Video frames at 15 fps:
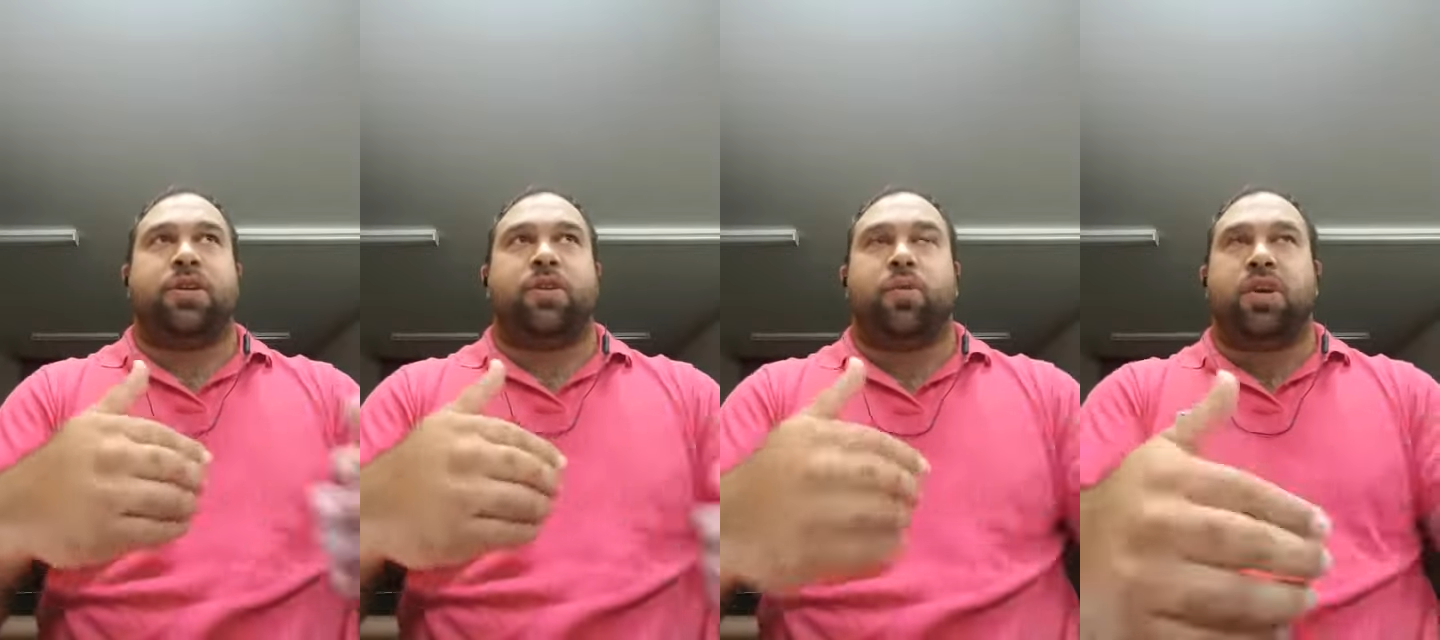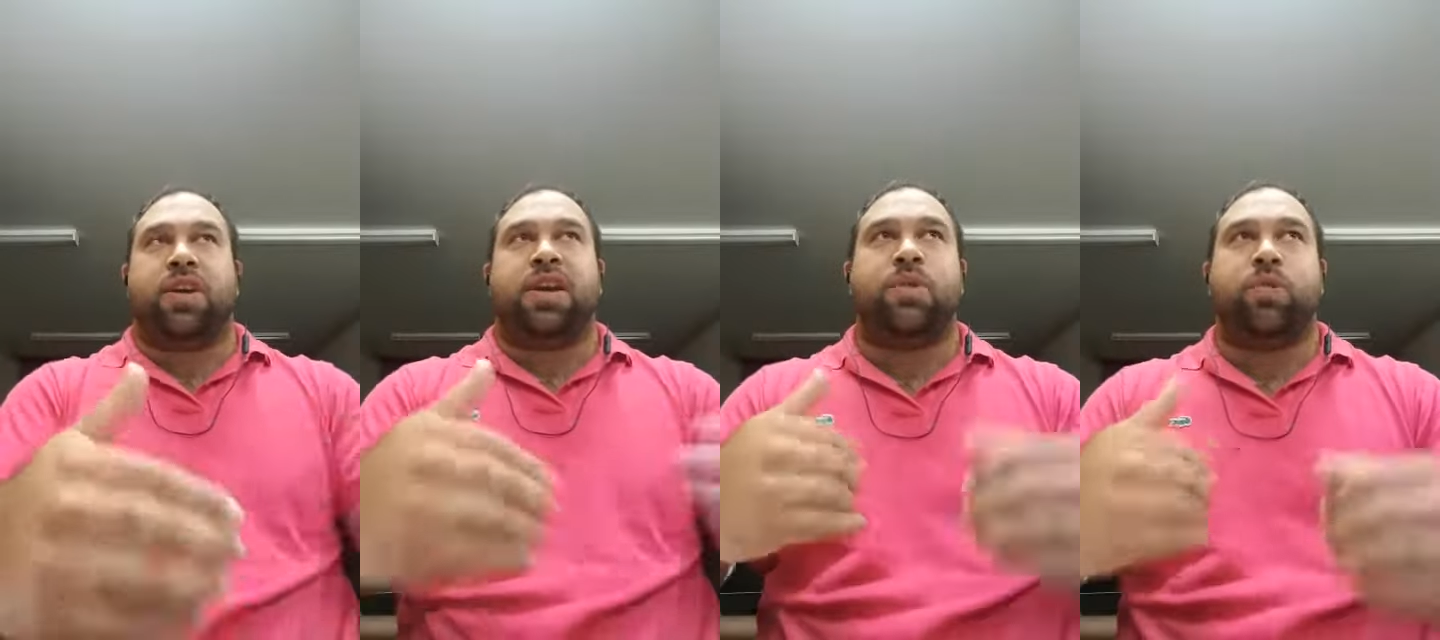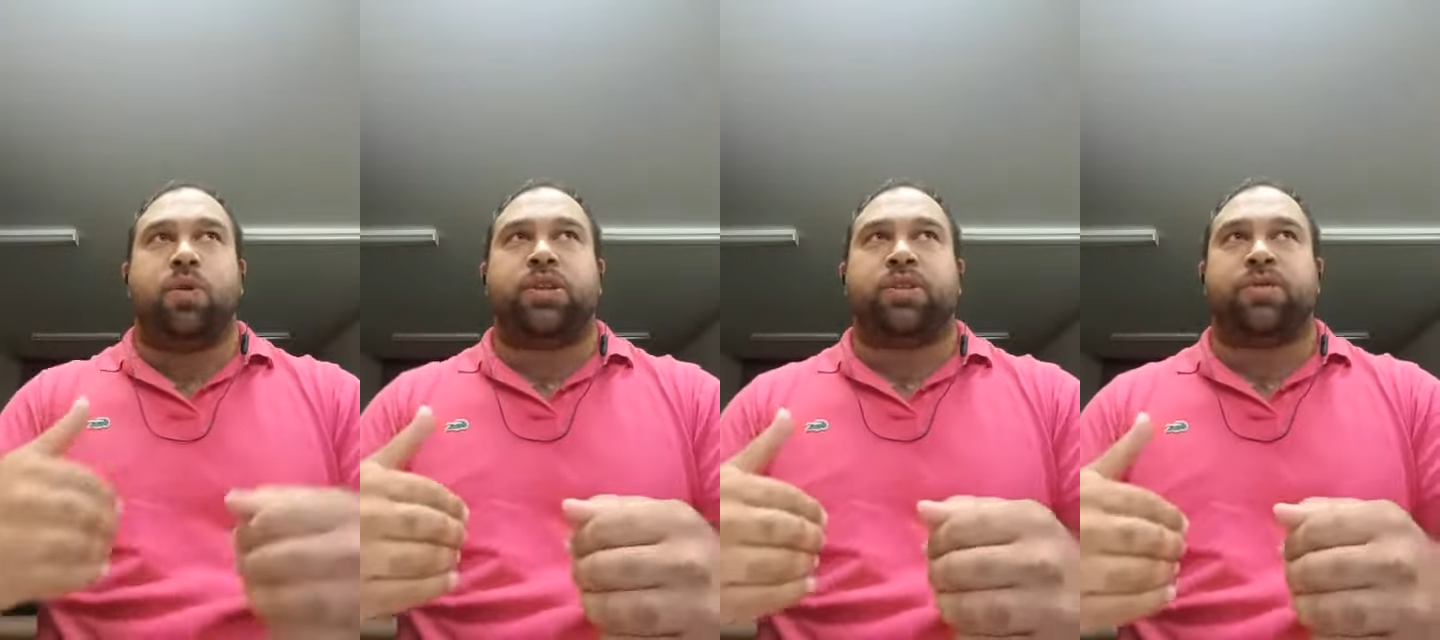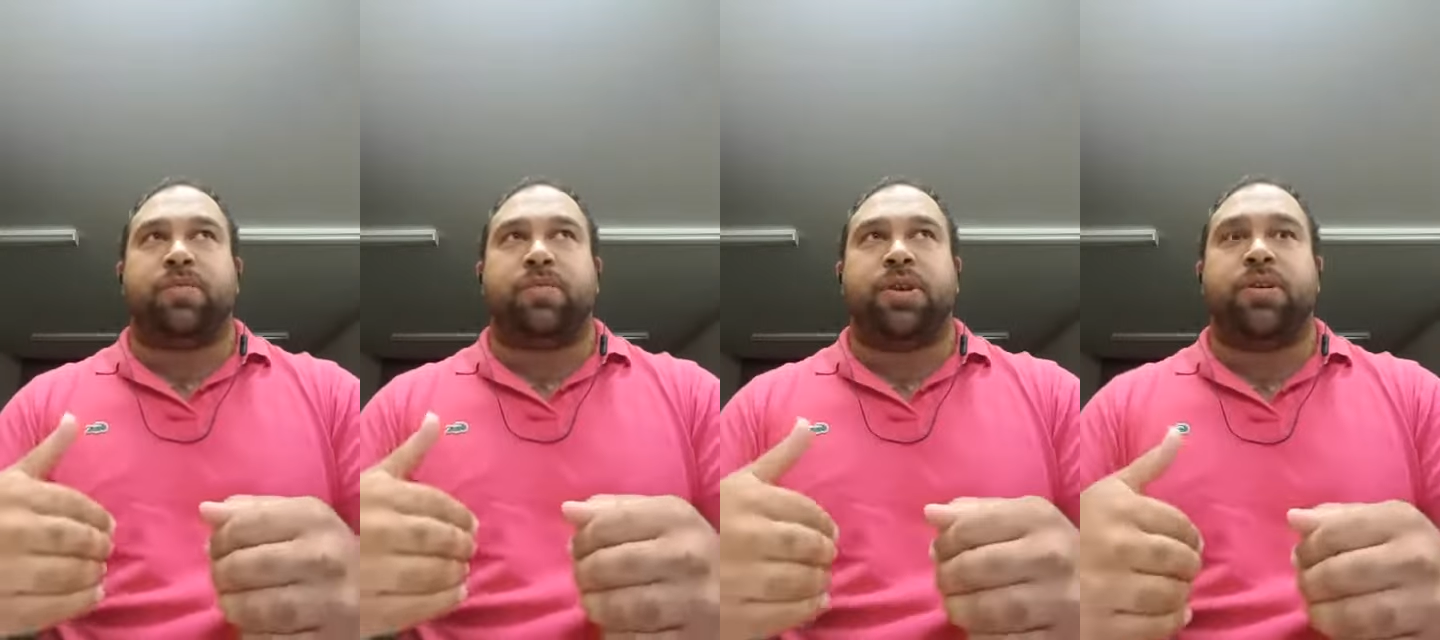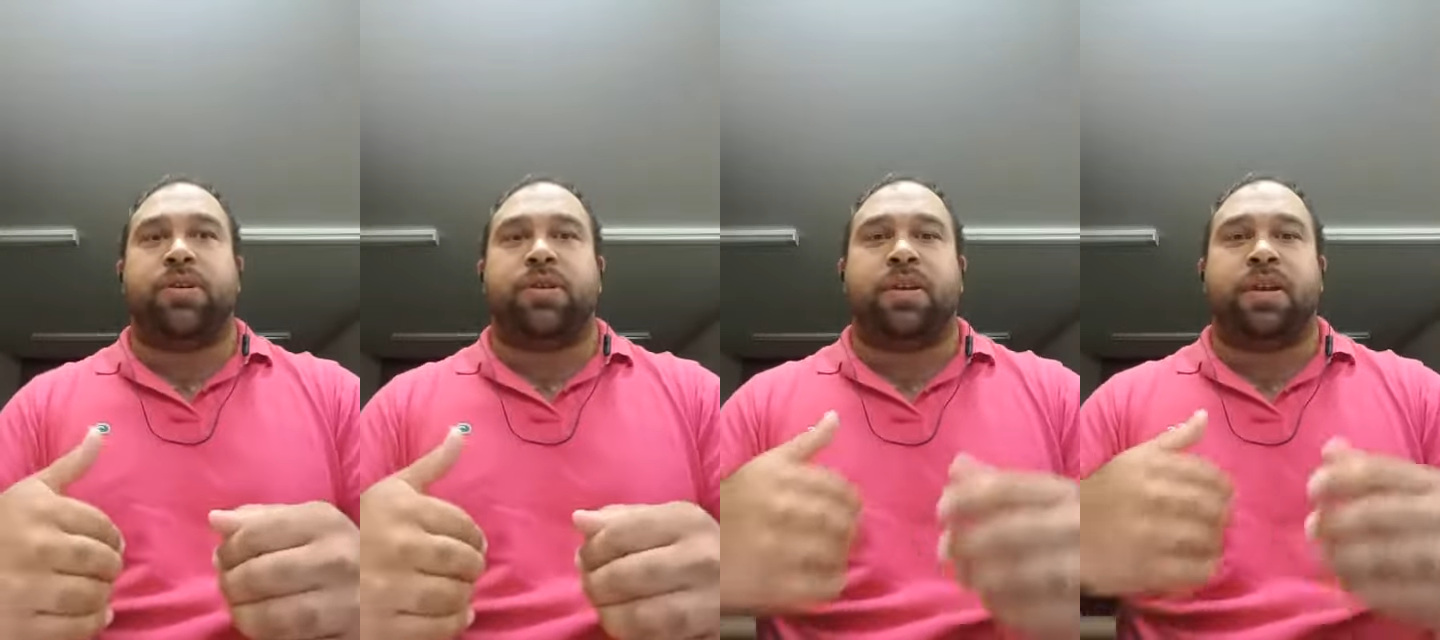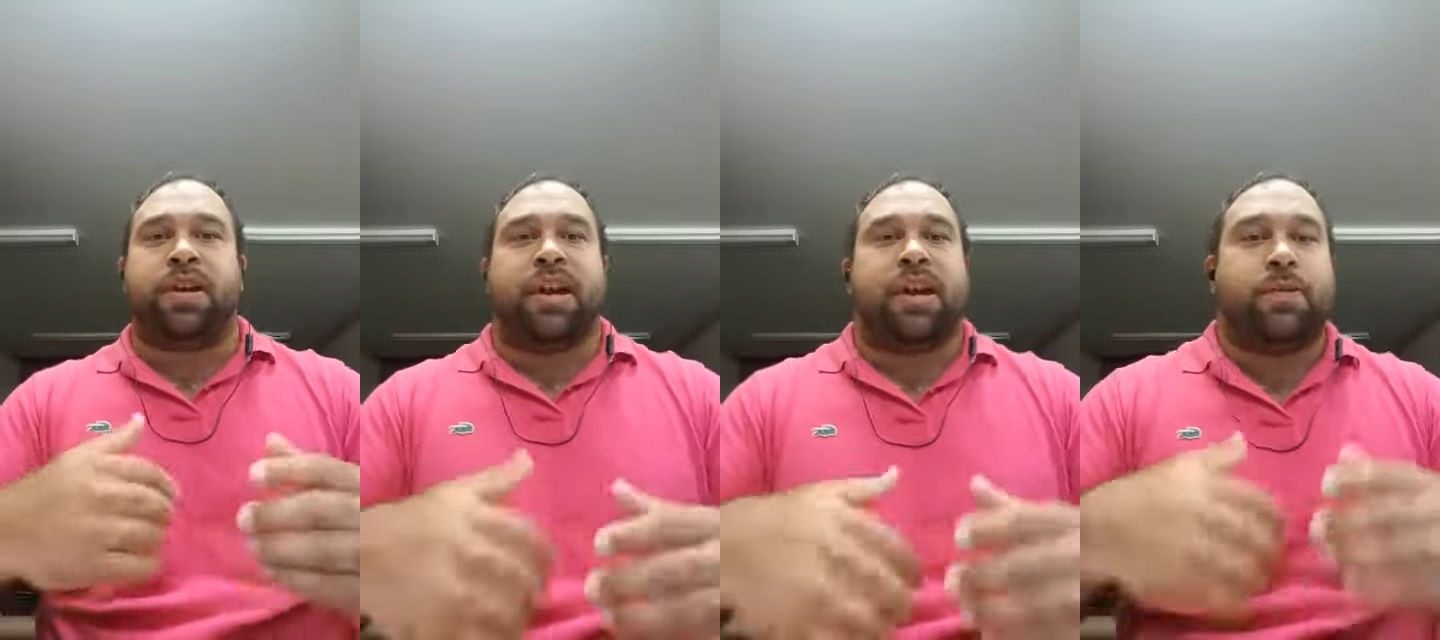what he wants from you
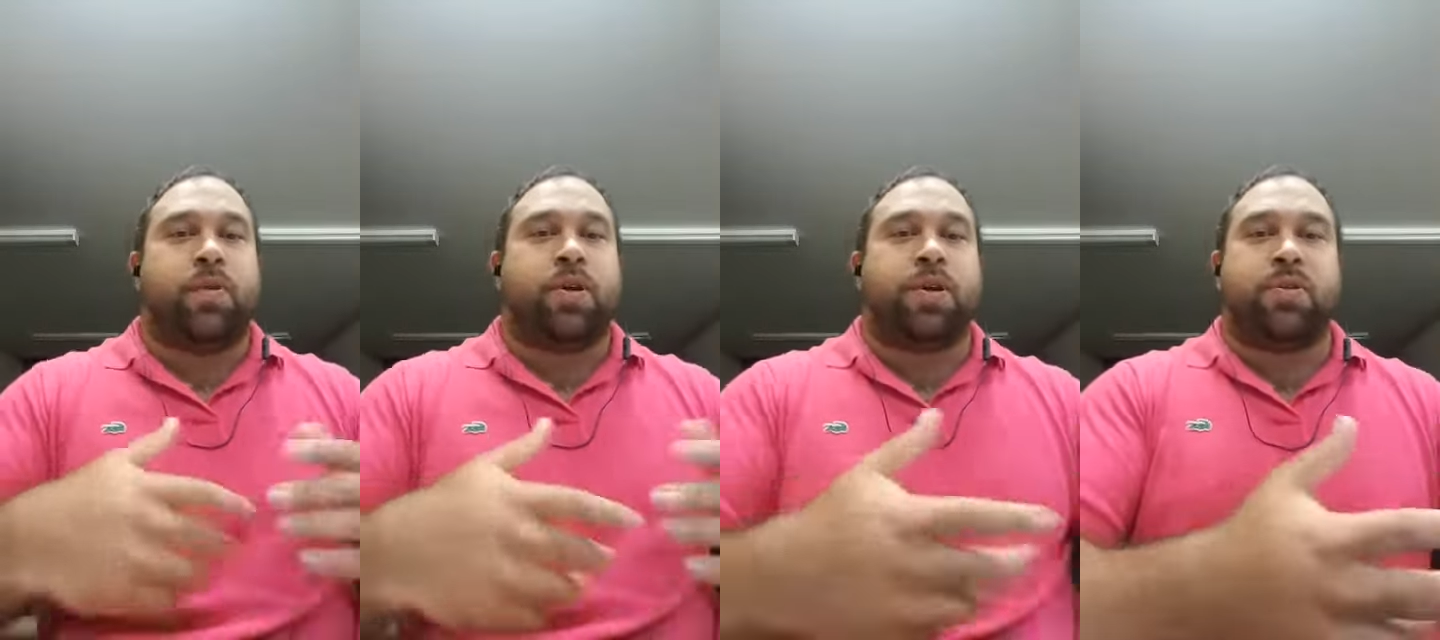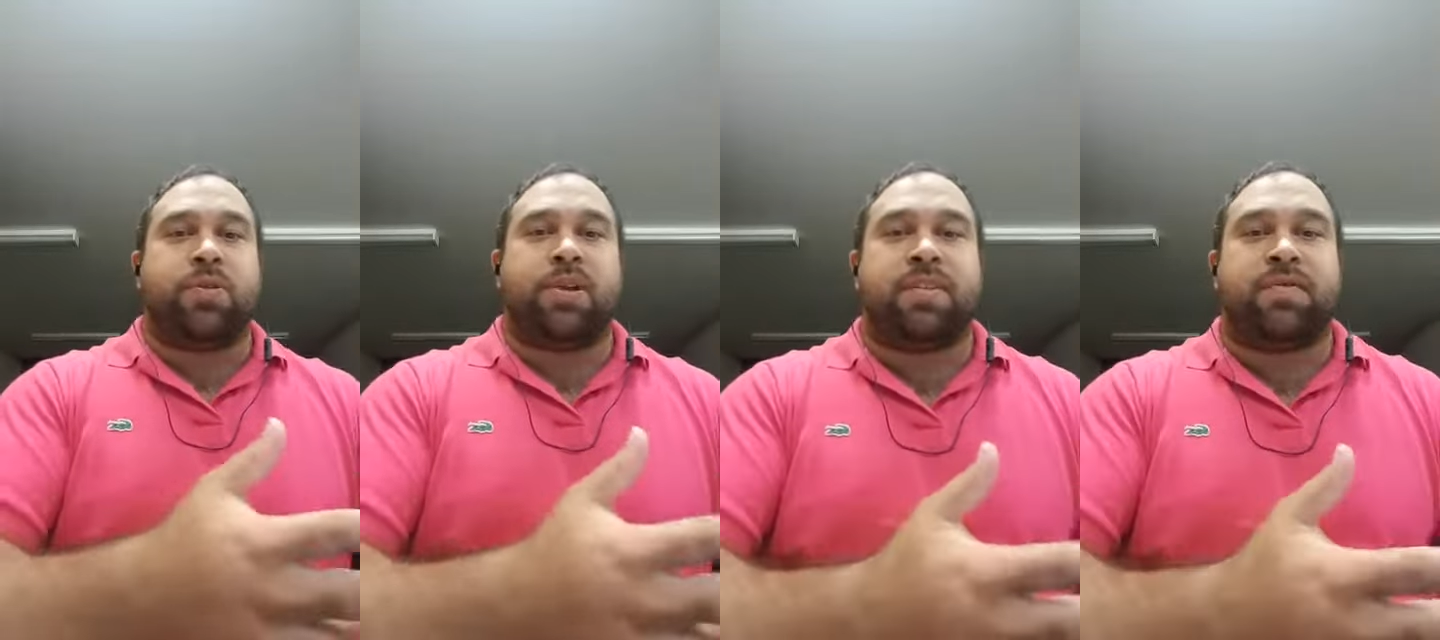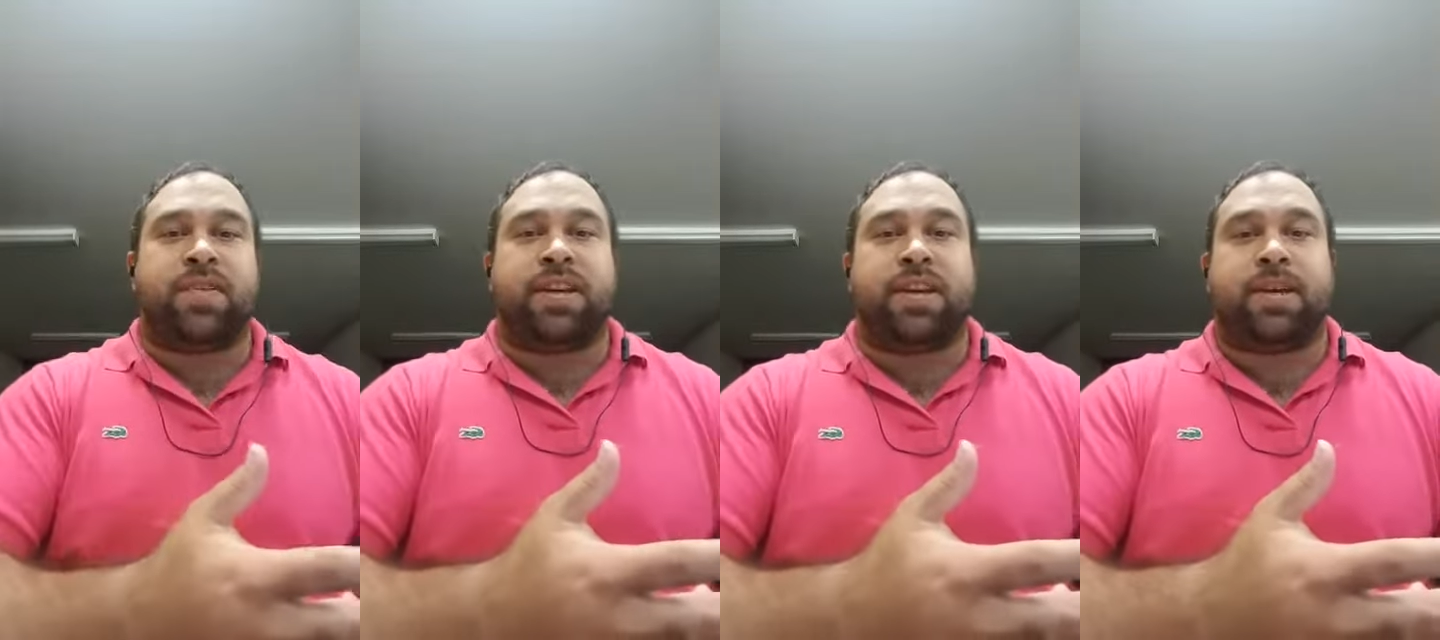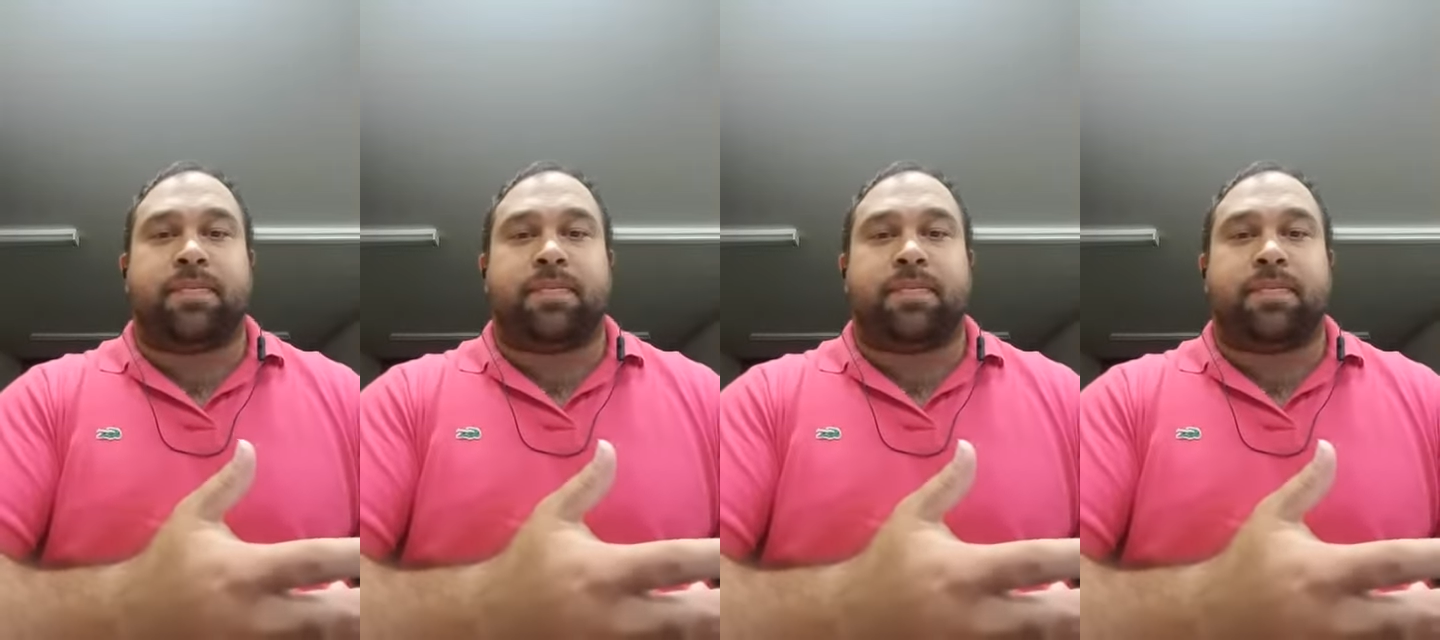and what you're giving him.